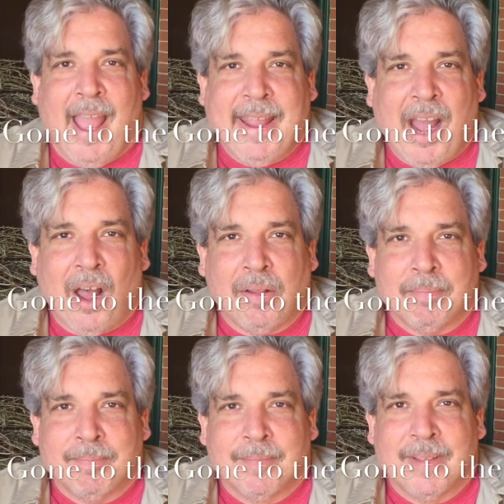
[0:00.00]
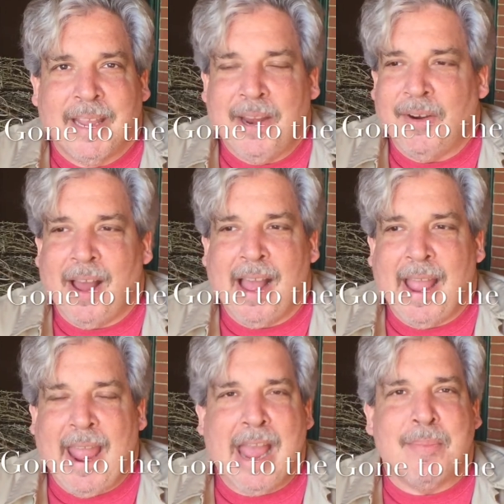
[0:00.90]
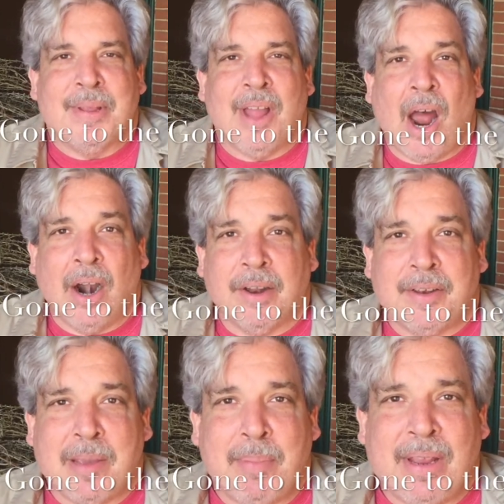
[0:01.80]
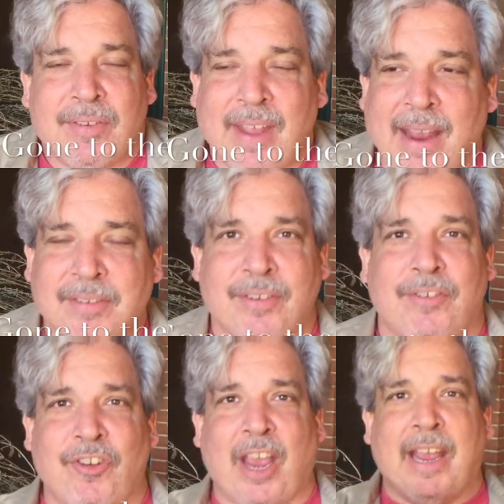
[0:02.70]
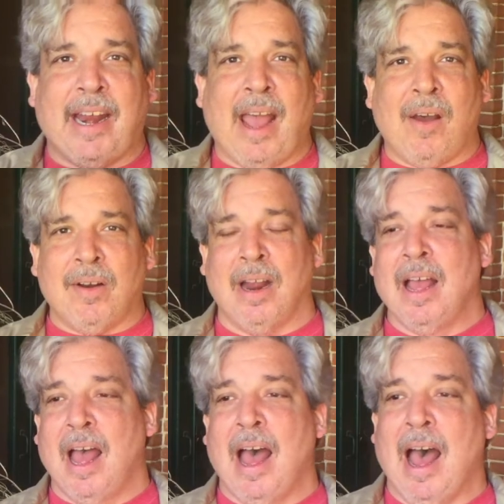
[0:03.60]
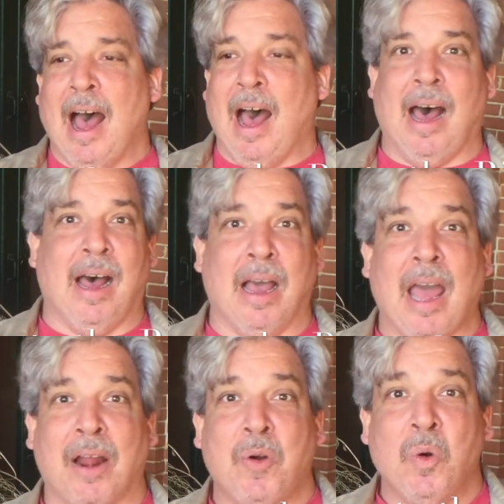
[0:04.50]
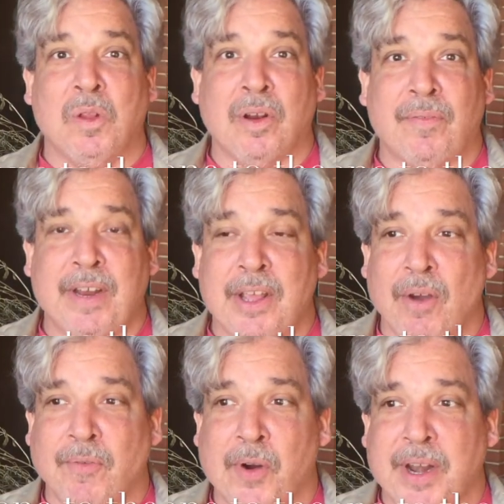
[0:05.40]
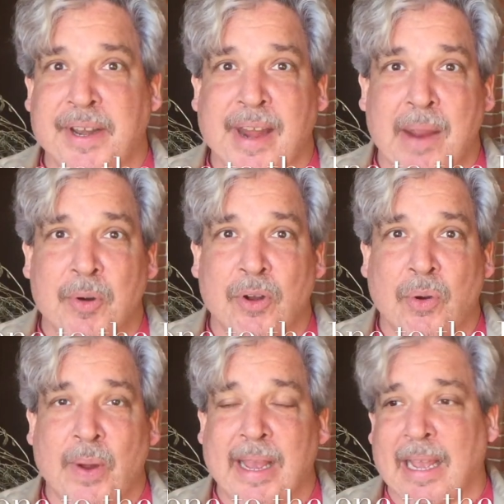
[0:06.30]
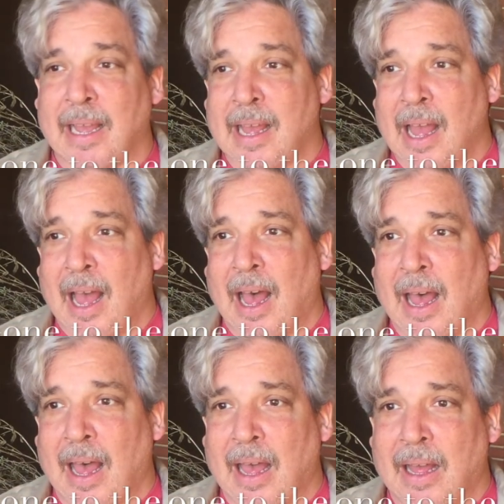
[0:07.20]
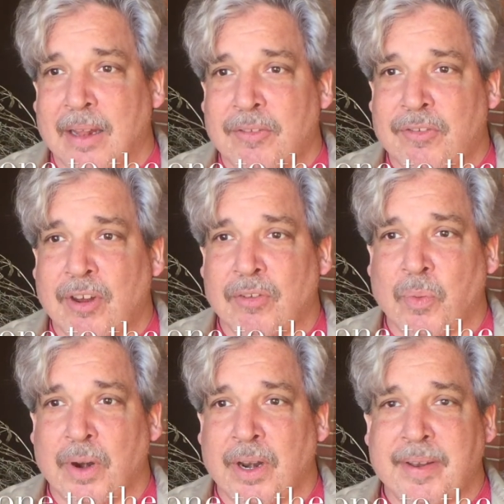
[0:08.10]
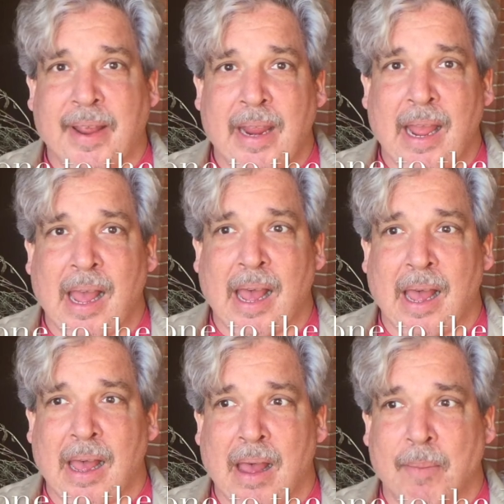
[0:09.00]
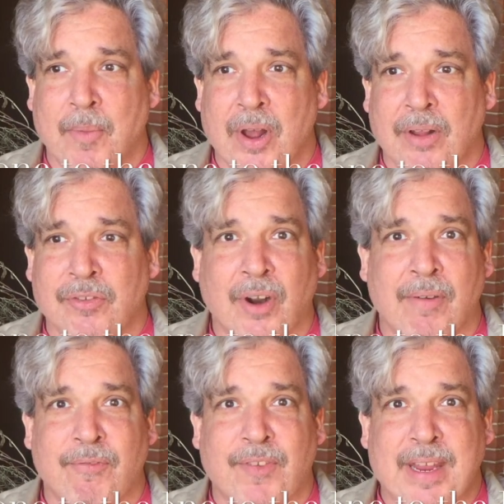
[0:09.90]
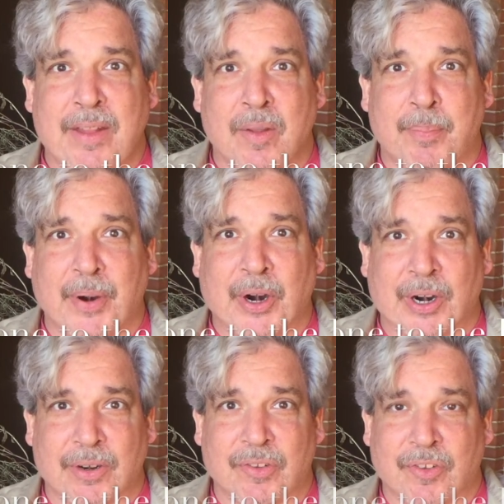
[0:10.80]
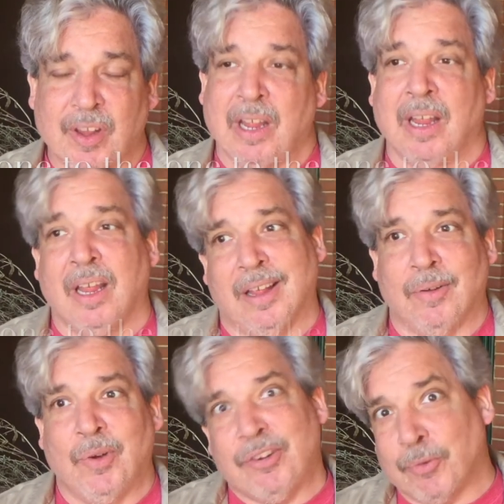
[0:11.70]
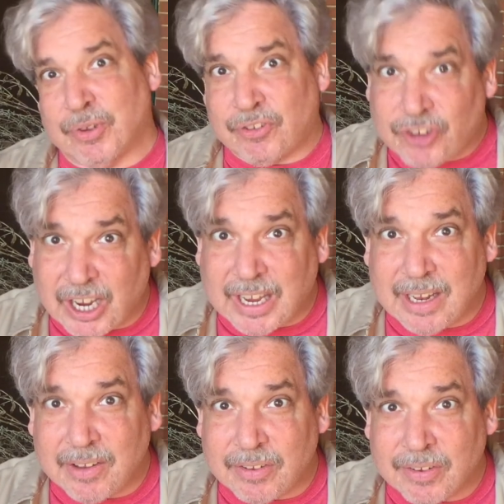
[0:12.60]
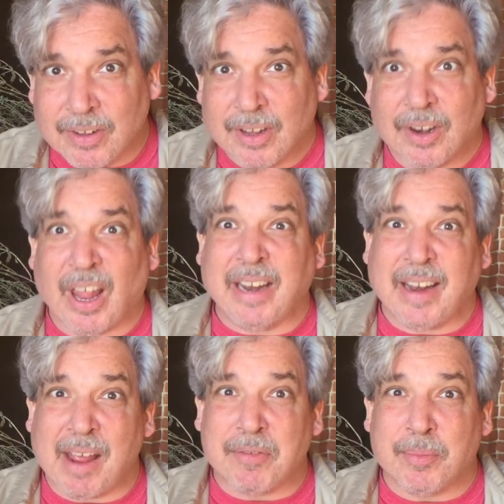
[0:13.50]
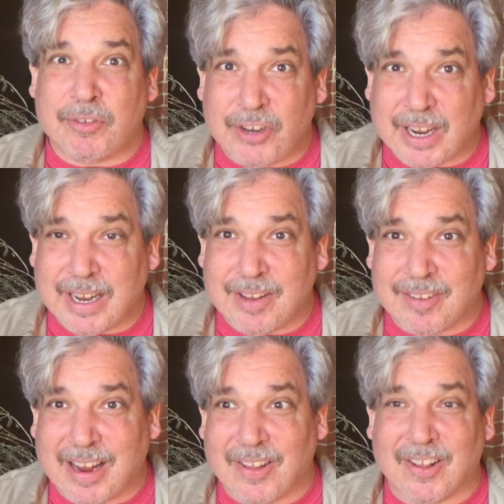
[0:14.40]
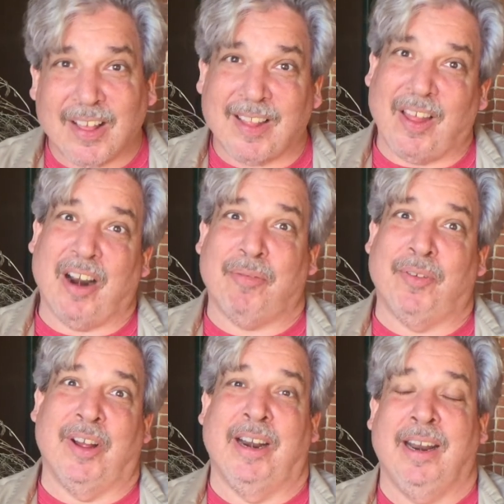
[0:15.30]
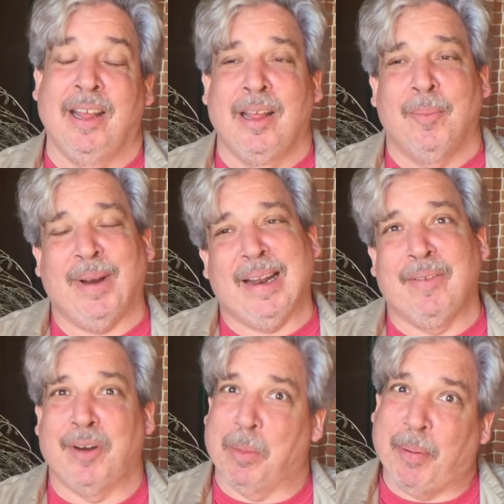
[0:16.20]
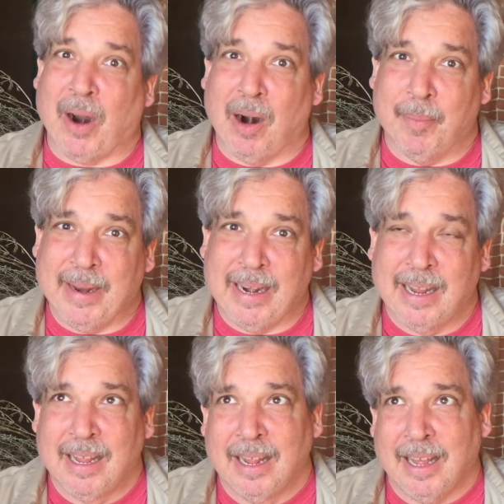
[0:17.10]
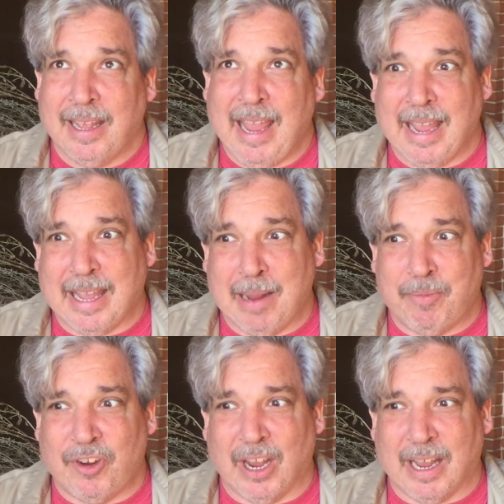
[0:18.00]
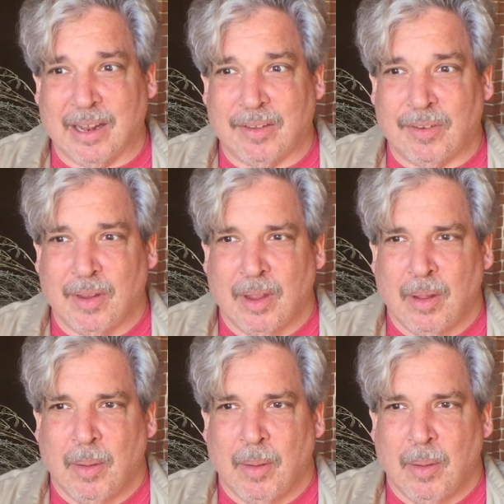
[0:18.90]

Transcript: Hey y'all, here I am in the heart of Deep East, Texas. Check it out. Uh, got a cool little video for you today real quick. Uh, just wanted to tell you, uh, I'm going to start feeding the birds. I wish it was chickens. I'd like to have some chickens. They look like a lot of fun. But I live in an apartment. I can't keep chickens.